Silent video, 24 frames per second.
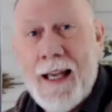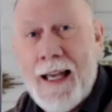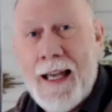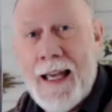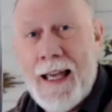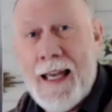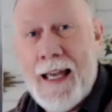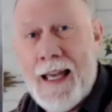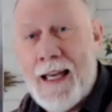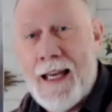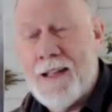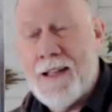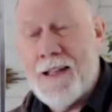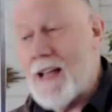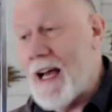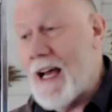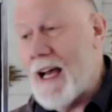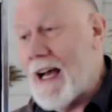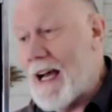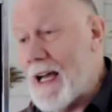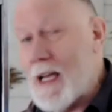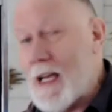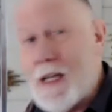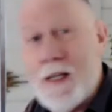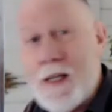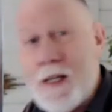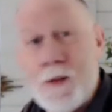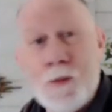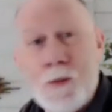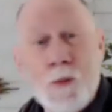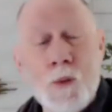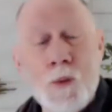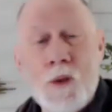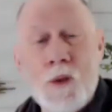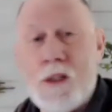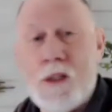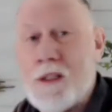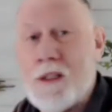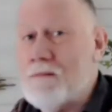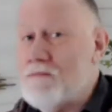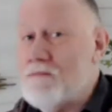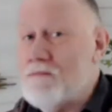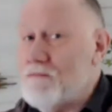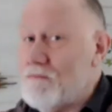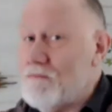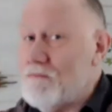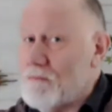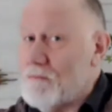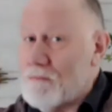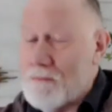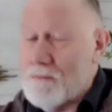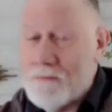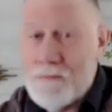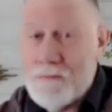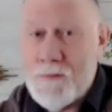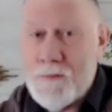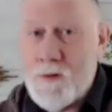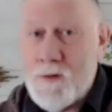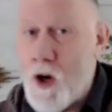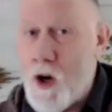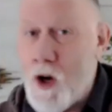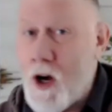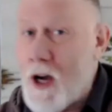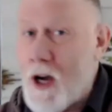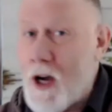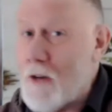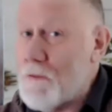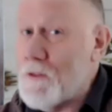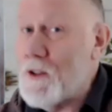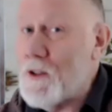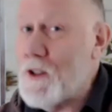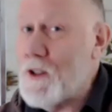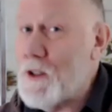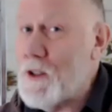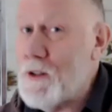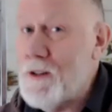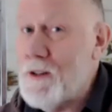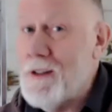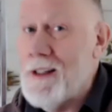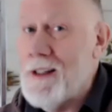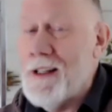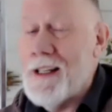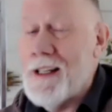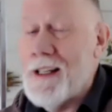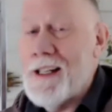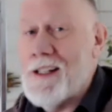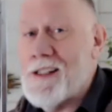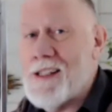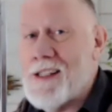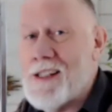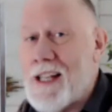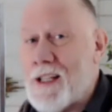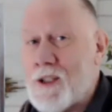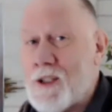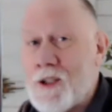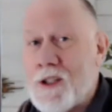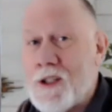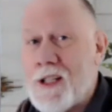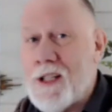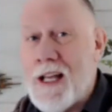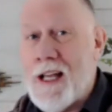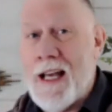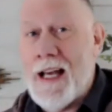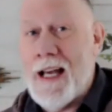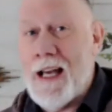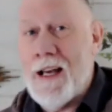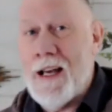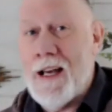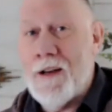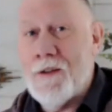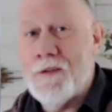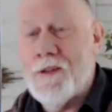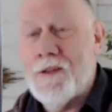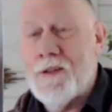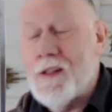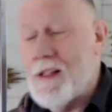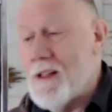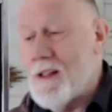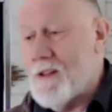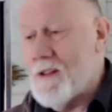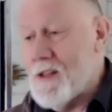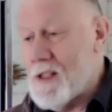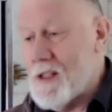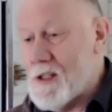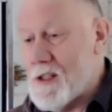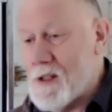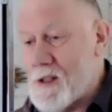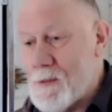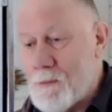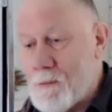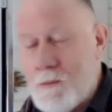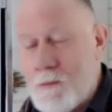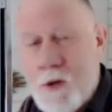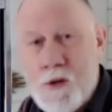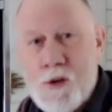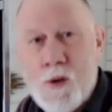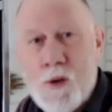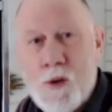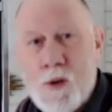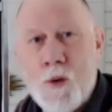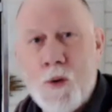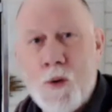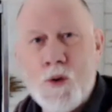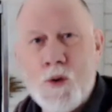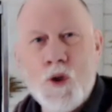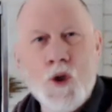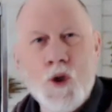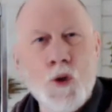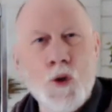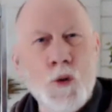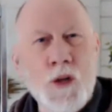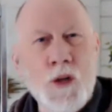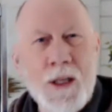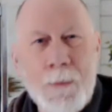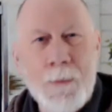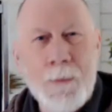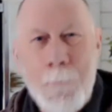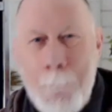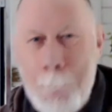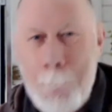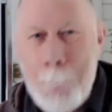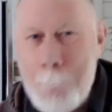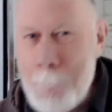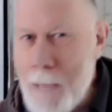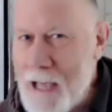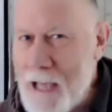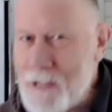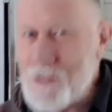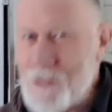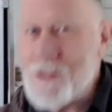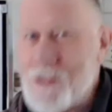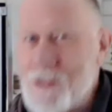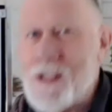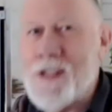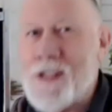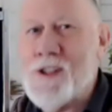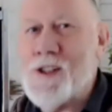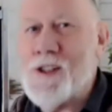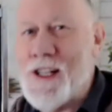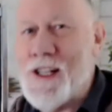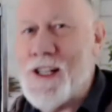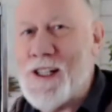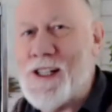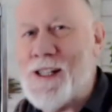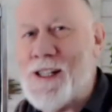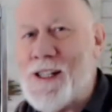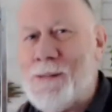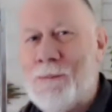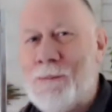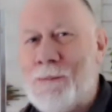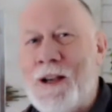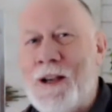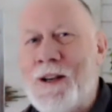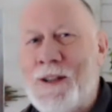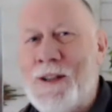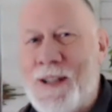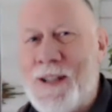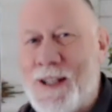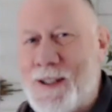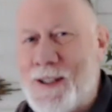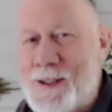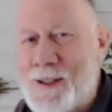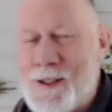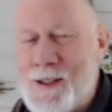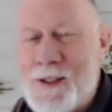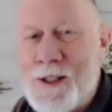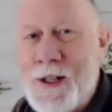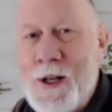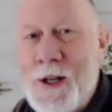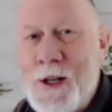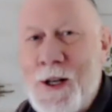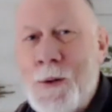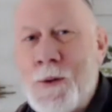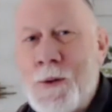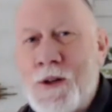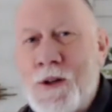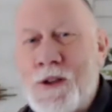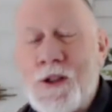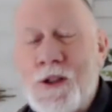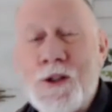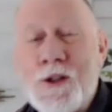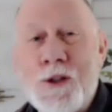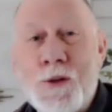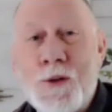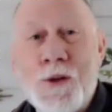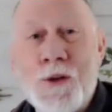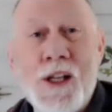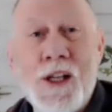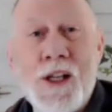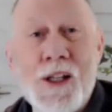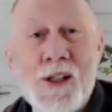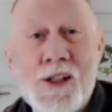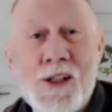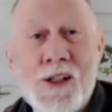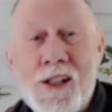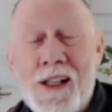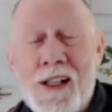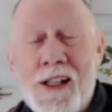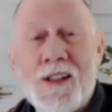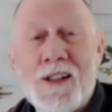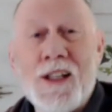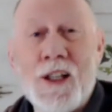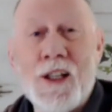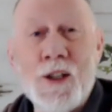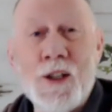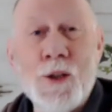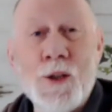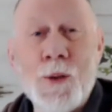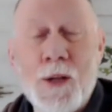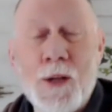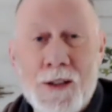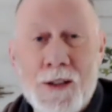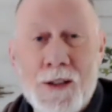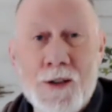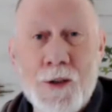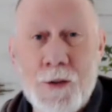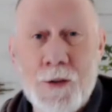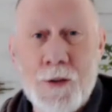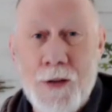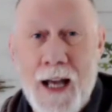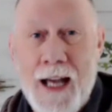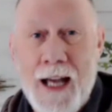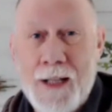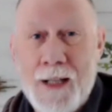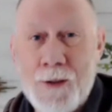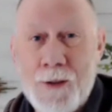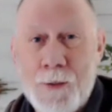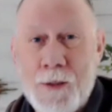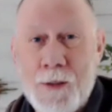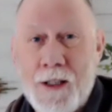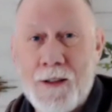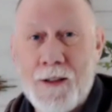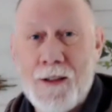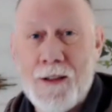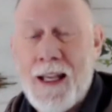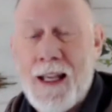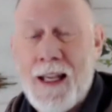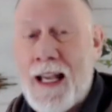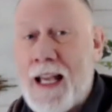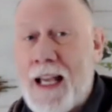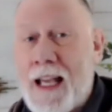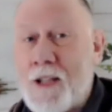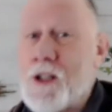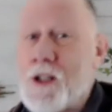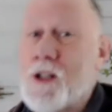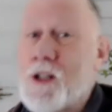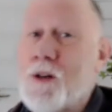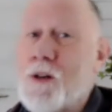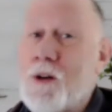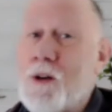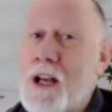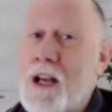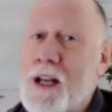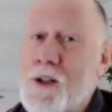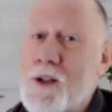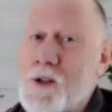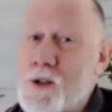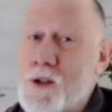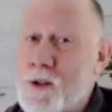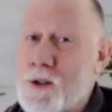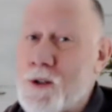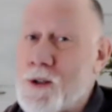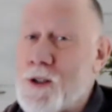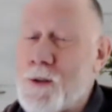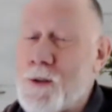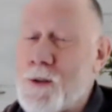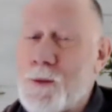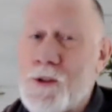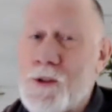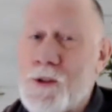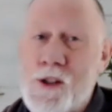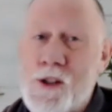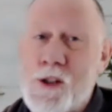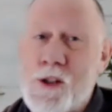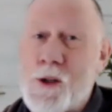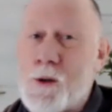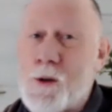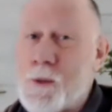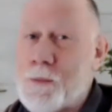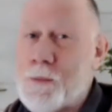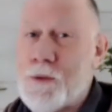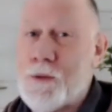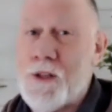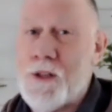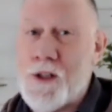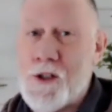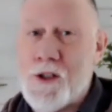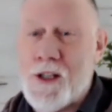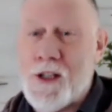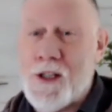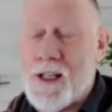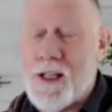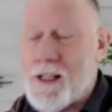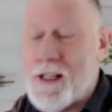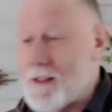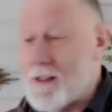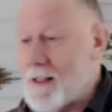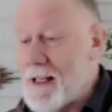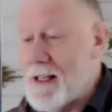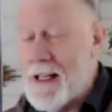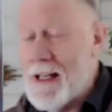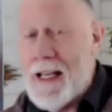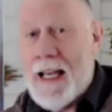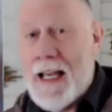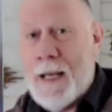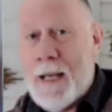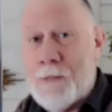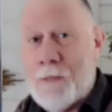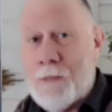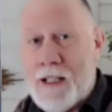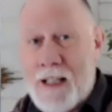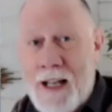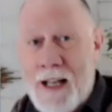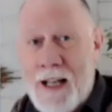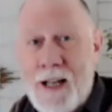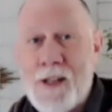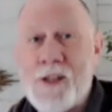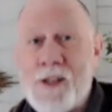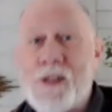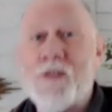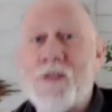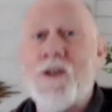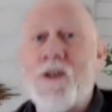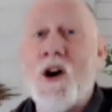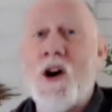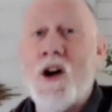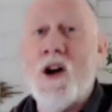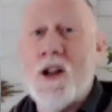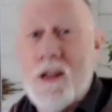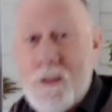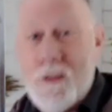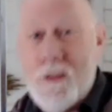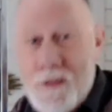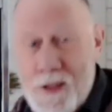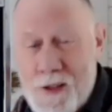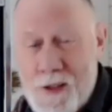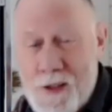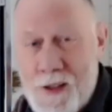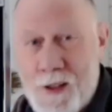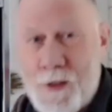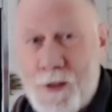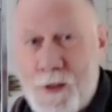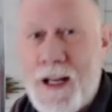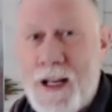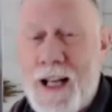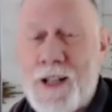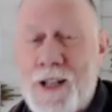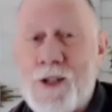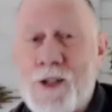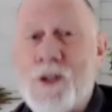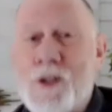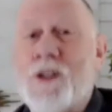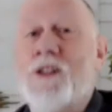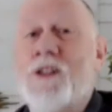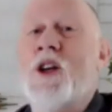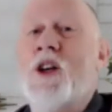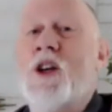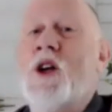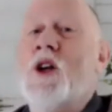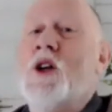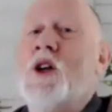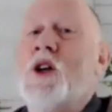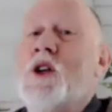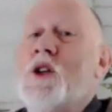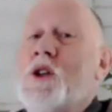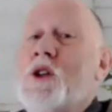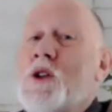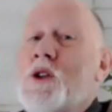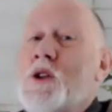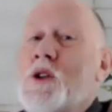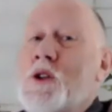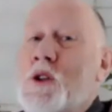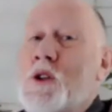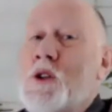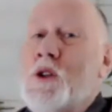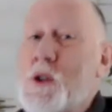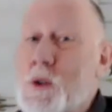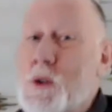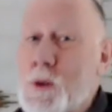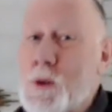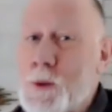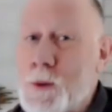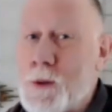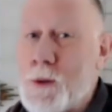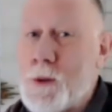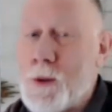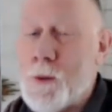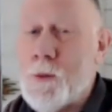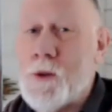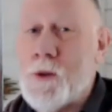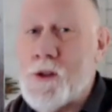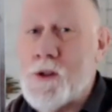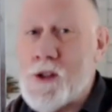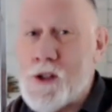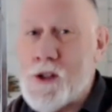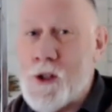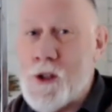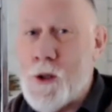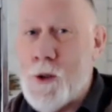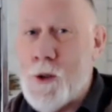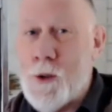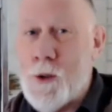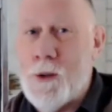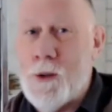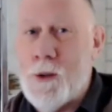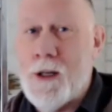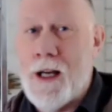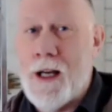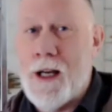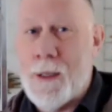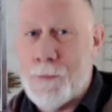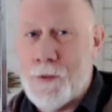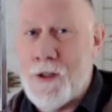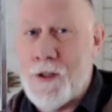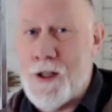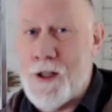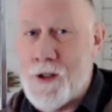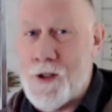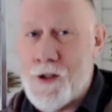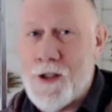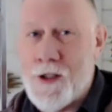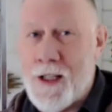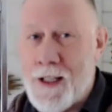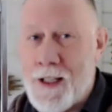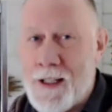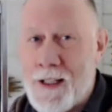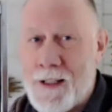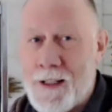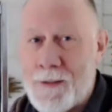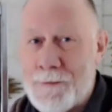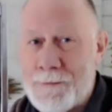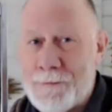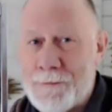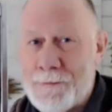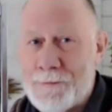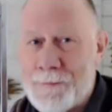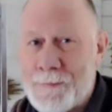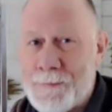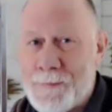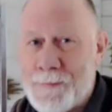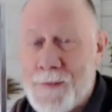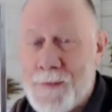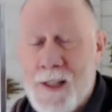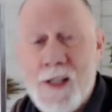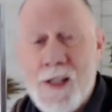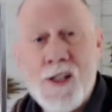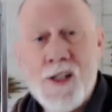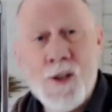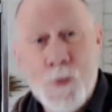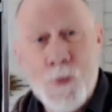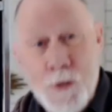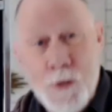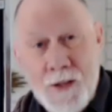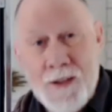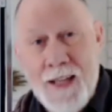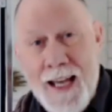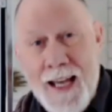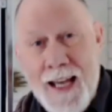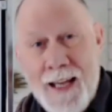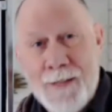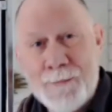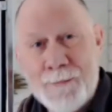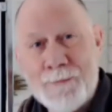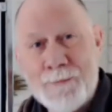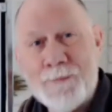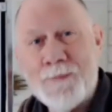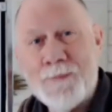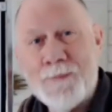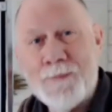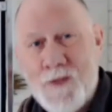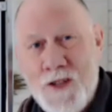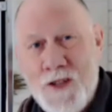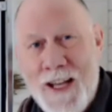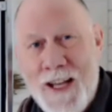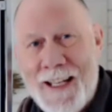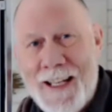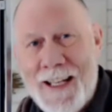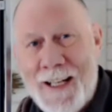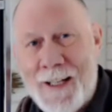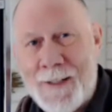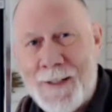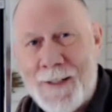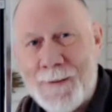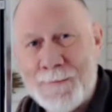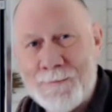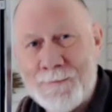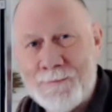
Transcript: and I would offer is that you'll have this most tremendous experience with the trees that you interact with. And your grandchildren will so appreciate it. And because of all of this interaction, you will so appreciate it. So with that, take care.